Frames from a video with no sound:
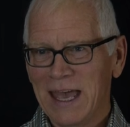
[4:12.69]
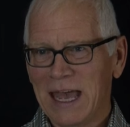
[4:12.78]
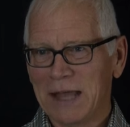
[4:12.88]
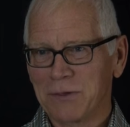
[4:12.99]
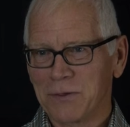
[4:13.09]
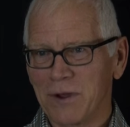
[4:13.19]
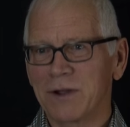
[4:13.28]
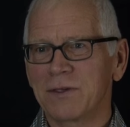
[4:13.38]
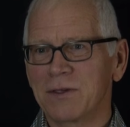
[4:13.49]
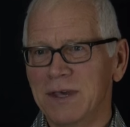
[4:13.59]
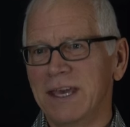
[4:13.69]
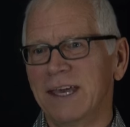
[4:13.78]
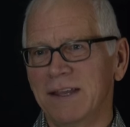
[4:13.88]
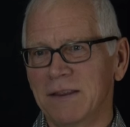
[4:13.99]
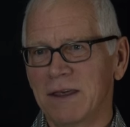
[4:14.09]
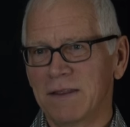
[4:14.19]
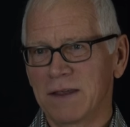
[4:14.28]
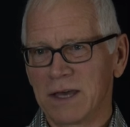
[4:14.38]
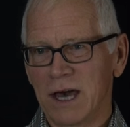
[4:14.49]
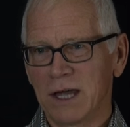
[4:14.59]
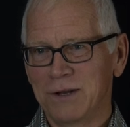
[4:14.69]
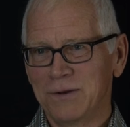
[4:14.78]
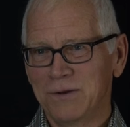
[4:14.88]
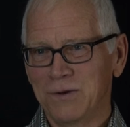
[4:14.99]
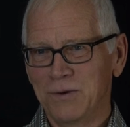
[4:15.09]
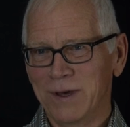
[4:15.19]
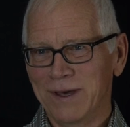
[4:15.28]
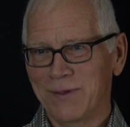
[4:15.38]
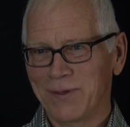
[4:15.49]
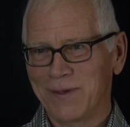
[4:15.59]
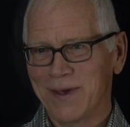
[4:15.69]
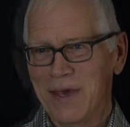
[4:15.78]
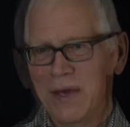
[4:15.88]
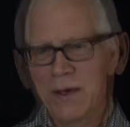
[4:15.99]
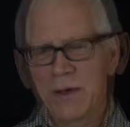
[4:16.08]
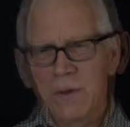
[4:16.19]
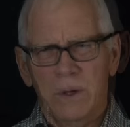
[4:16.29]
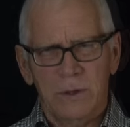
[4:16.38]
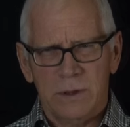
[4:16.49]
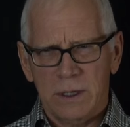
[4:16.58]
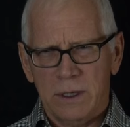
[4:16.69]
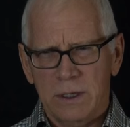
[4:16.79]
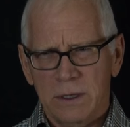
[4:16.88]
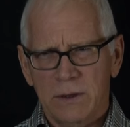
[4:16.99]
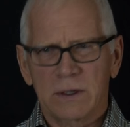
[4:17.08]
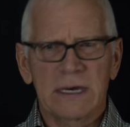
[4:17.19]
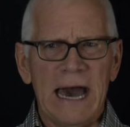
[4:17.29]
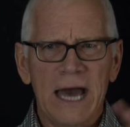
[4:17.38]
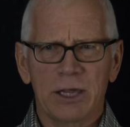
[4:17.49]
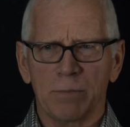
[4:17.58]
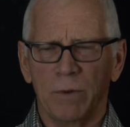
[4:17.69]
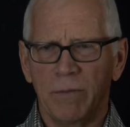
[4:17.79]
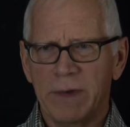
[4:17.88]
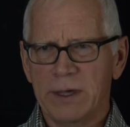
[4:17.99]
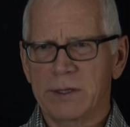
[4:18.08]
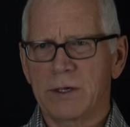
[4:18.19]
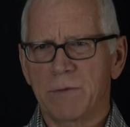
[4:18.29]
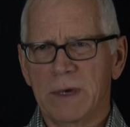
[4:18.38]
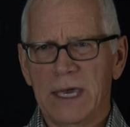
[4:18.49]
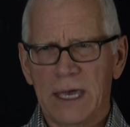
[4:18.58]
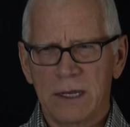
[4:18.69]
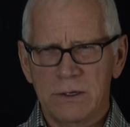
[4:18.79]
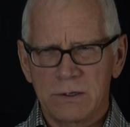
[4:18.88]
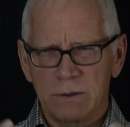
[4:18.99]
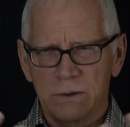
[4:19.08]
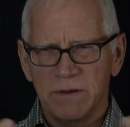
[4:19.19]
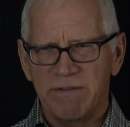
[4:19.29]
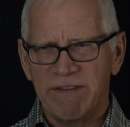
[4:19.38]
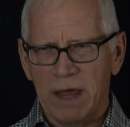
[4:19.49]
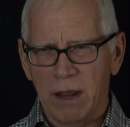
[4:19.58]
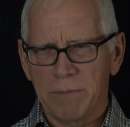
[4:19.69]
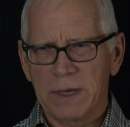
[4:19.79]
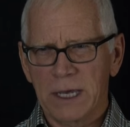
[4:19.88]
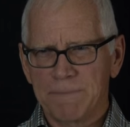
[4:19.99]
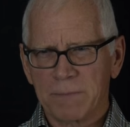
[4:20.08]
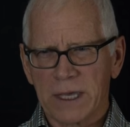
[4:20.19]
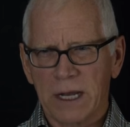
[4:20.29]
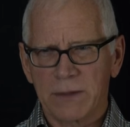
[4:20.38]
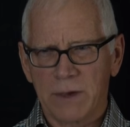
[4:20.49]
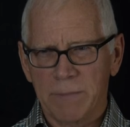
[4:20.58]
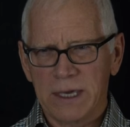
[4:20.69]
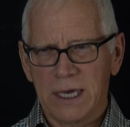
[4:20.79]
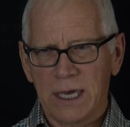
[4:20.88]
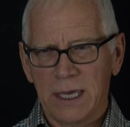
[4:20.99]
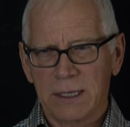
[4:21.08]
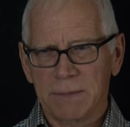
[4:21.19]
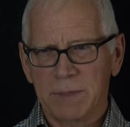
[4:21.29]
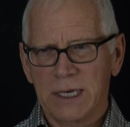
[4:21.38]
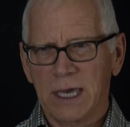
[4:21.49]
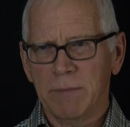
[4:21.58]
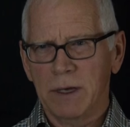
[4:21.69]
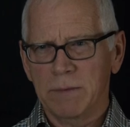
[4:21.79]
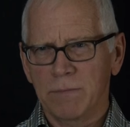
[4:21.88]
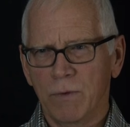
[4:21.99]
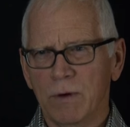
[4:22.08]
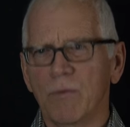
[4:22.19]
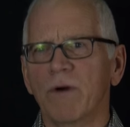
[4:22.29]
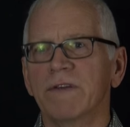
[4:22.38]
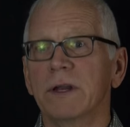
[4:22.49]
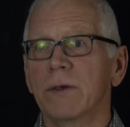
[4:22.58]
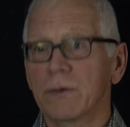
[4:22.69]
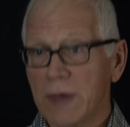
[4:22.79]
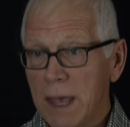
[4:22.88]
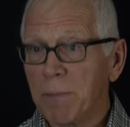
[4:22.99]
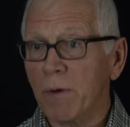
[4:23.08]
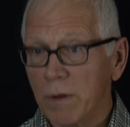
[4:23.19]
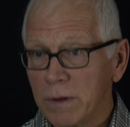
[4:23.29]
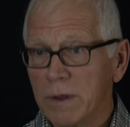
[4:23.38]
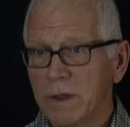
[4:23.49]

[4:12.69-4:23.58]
and start seeking the God who is. So as this gospel message began to envelop me, and as I became a more and more of a disciple